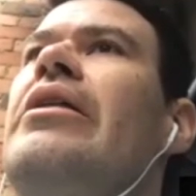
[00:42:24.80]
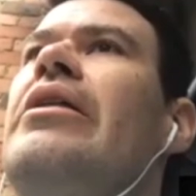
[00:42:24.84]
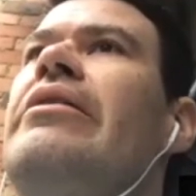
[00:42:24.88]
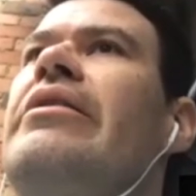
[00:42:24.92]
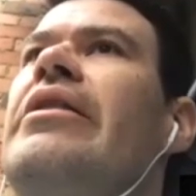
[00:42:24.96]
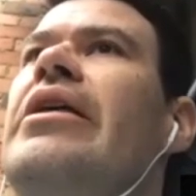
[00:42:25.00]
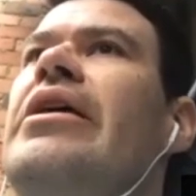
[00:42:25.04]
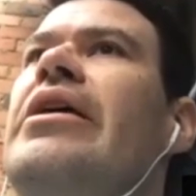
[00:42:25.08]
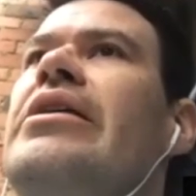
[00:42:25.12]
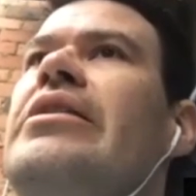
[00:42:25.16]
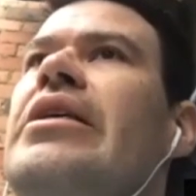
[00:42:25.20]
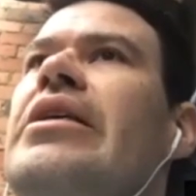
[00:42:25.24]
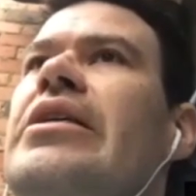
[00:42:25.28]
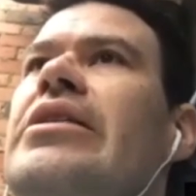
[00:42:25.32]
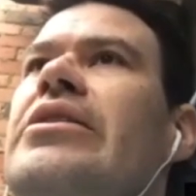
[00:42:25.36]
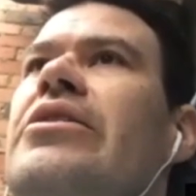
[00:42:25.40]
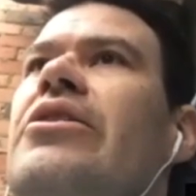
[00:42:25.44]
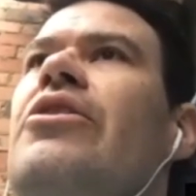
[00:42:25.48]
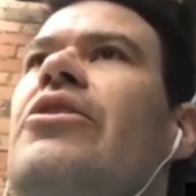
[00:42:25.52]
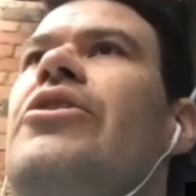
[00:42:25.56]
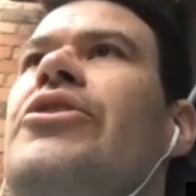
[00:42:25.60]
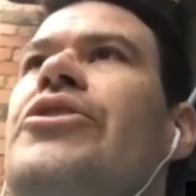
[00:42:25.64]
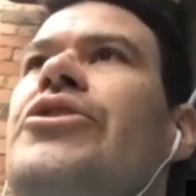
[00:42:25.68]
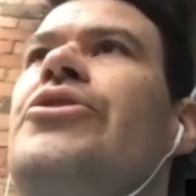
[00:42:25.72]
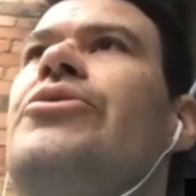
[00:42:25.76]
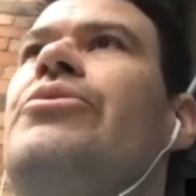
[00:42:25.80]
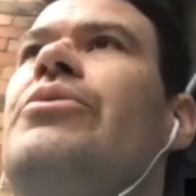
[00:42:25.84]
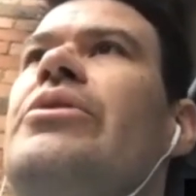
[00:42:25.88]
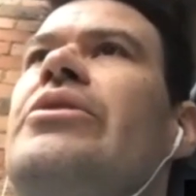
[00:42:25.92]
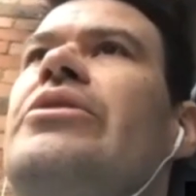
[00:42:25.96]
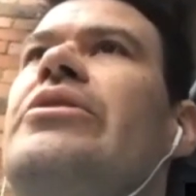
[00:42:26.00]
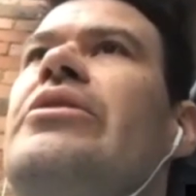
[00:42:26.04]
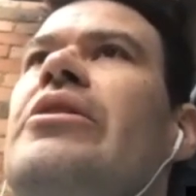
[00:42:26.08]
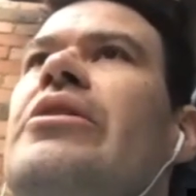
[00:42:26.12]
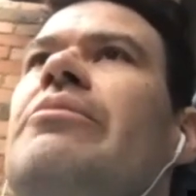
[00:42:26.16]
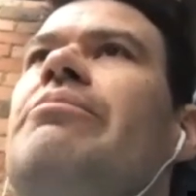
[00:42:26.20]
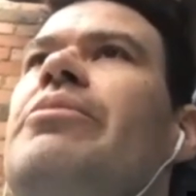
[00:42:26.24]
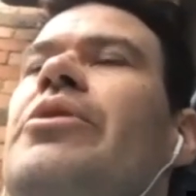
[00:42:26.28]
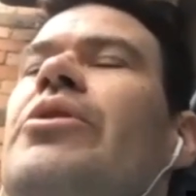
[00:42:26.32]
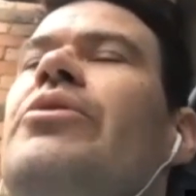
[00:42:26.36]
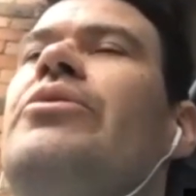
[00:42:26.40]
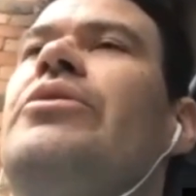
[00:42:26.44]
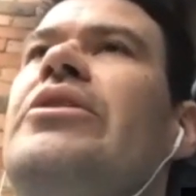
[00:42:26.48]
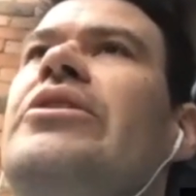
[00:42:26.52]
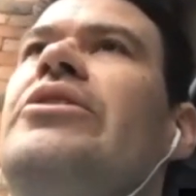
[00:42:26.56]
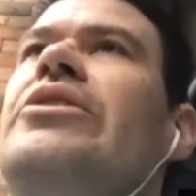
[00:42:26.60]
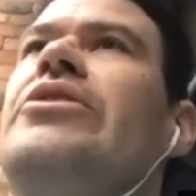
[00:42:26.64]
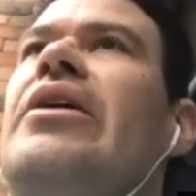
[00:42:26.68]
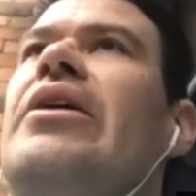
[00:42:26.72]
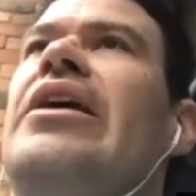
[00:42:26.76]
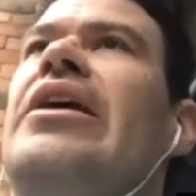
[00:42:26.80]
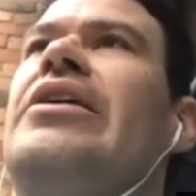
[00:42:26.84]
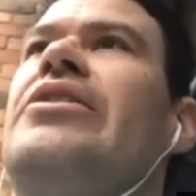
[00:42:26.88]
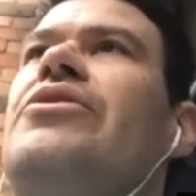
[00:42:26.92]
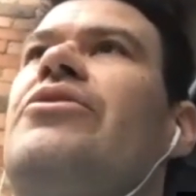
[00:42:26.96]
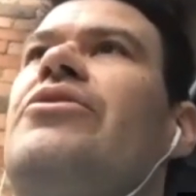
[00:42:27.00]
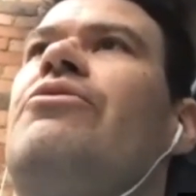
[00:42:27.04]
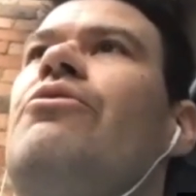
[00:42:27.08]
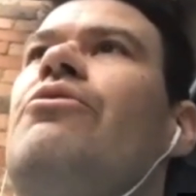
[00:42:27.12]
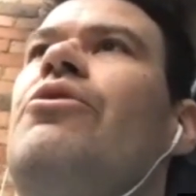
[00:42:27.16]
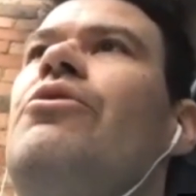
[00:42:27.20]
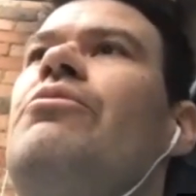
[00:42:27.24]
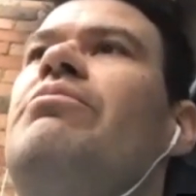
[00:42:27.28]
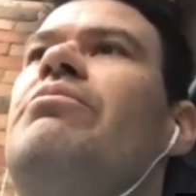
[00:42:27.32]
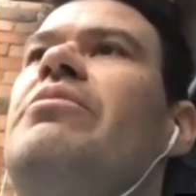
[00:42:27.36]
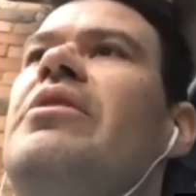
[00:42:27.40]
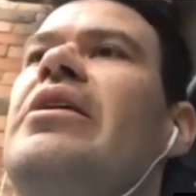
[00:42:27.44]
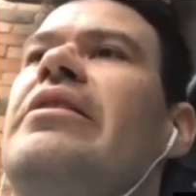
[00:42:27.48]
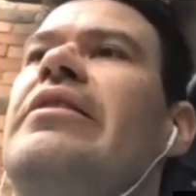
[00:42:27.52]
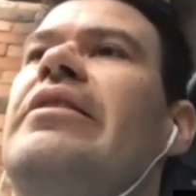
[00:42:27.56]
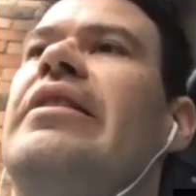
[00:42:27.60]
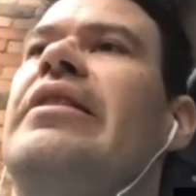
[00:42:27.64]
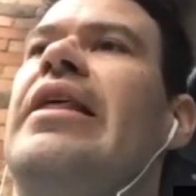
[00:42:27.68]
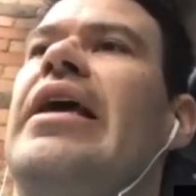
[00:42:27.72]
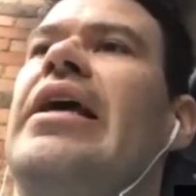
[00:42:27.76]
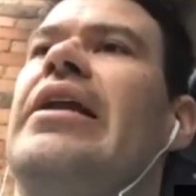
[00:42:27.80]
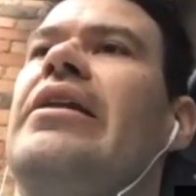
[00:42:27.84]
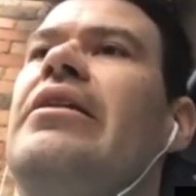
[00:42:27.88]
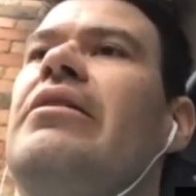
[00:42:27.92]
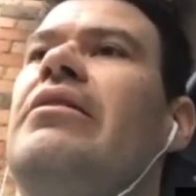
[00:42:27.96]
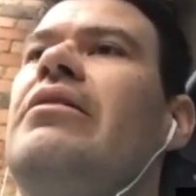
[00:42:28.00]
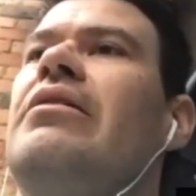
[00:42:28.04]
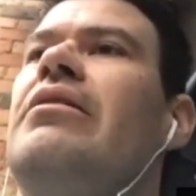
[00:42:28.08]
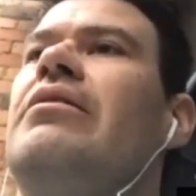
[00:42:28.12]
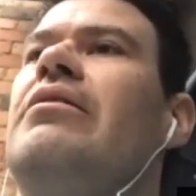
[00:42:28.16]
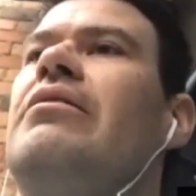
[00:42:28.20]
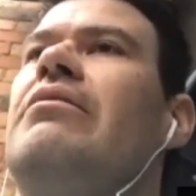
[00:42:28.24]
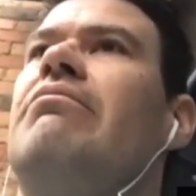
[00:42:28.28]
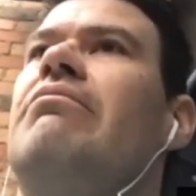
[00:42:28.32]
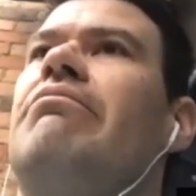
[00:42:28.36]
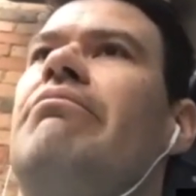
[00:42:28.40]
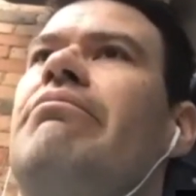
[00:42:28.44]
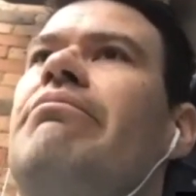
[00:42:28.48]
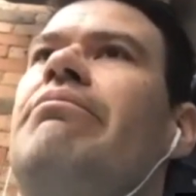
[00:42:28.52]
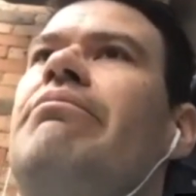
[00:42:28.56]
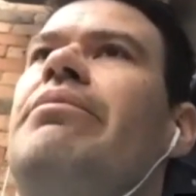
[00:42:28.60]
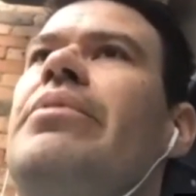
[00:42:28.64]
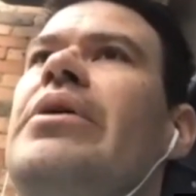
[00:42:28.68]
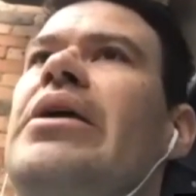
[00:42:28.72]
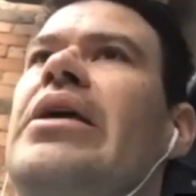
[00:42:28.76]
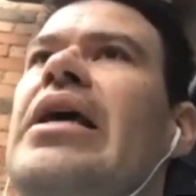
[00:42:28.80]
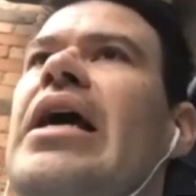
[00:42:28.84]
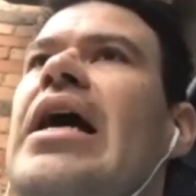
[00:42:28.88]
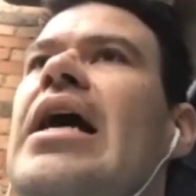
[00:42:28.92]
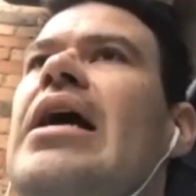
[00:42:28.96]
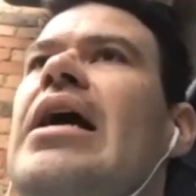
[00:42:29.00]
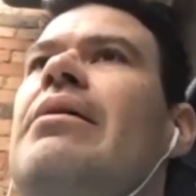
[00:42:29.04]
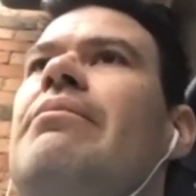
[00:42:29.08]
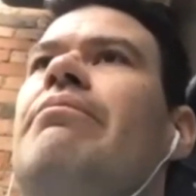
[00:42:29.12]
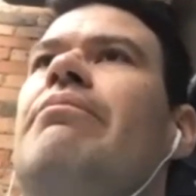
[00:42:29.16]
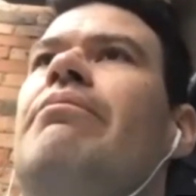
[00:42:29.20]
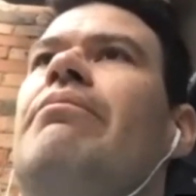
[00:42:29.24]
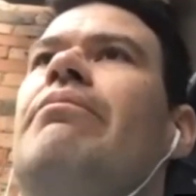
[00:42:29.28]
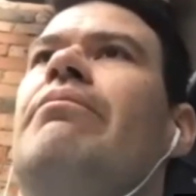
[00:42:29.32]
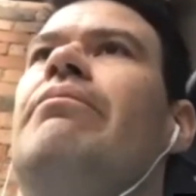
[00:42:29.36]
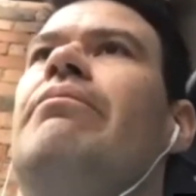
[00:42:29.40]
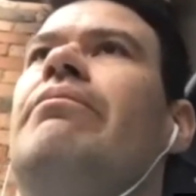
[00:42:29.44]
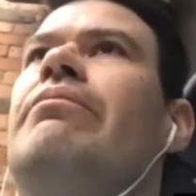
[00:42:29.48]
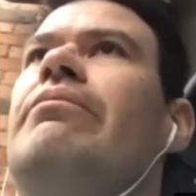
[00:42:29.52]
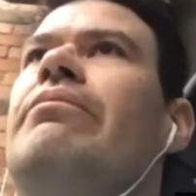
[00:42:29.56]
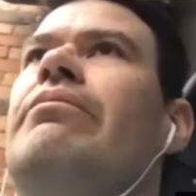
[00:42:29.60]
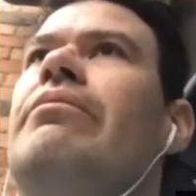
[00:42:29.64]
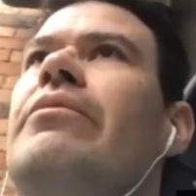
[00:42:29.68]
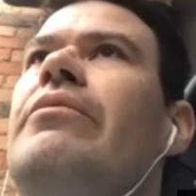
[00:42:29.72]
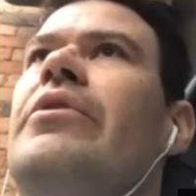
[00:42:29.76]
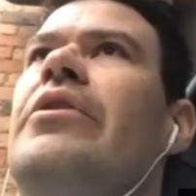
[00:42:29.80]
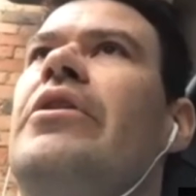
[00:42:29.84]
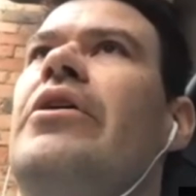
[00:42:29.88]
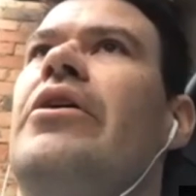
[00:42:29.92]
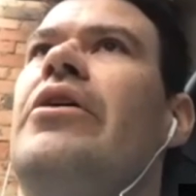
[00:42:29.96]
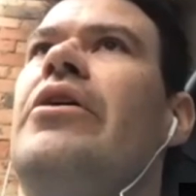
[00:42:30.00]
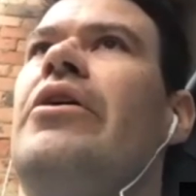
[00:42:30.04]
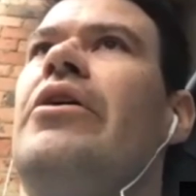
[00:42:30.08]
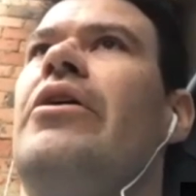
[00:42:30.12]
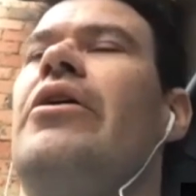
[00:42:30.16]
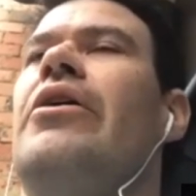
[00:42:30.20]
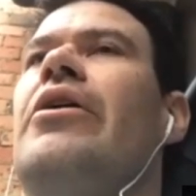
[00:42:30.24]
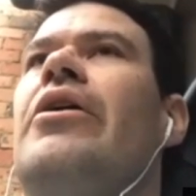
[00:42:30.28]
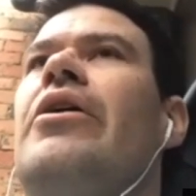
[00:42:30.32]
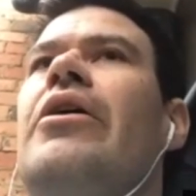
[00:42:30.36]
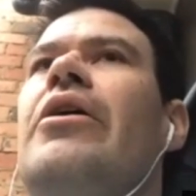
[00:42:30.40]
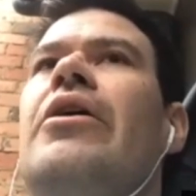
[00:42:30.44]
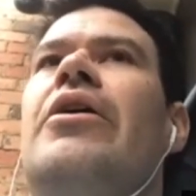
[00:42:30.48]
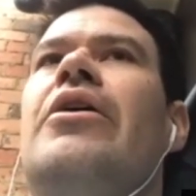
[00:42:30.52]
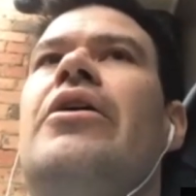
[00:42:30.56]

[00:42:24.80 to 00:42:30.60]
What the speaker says: there's these conduits that are built into each group that then become the,